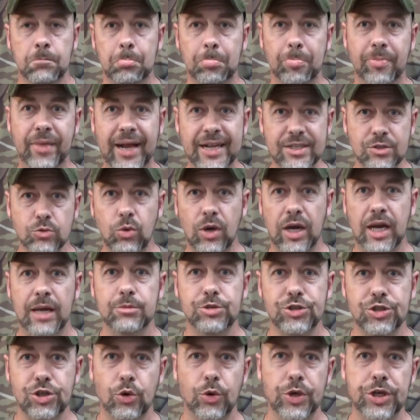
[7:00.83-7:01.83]
that's why I'm
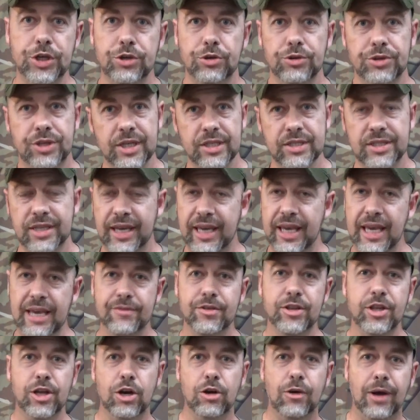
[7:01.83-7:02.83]
showing you this,
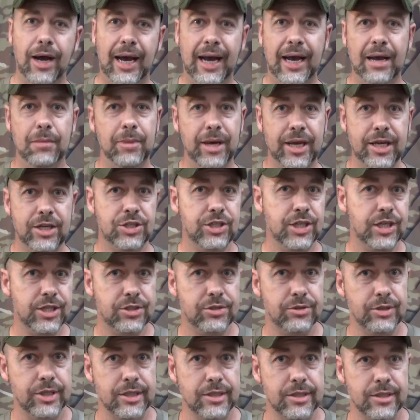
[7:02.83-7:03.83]
even though I make
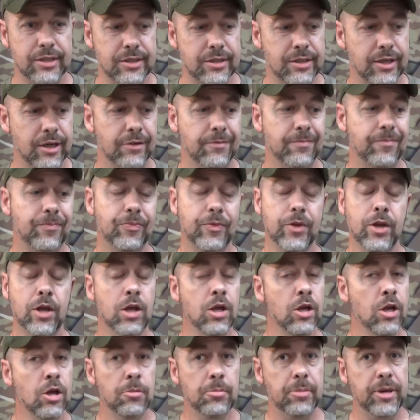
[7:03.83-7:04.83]
chest rigs and stuff,
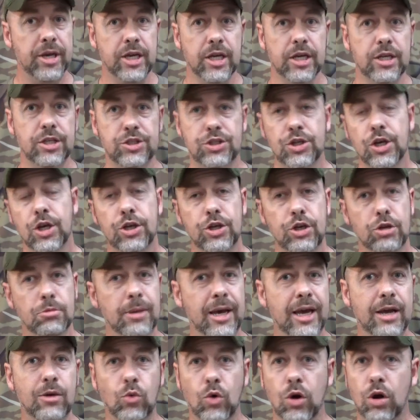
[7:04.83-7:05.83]
because you
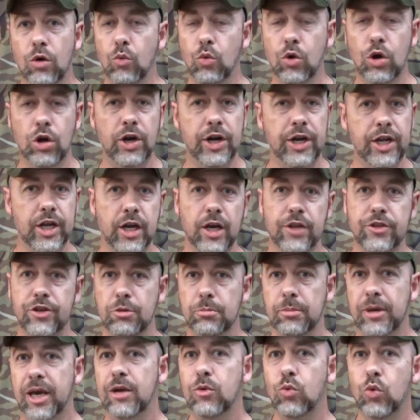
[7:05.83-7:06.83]
may want one or the other, you
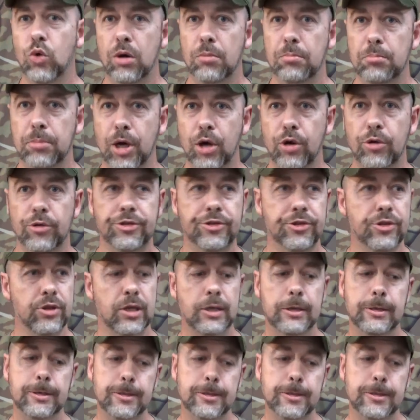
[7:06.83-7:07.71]
may want both.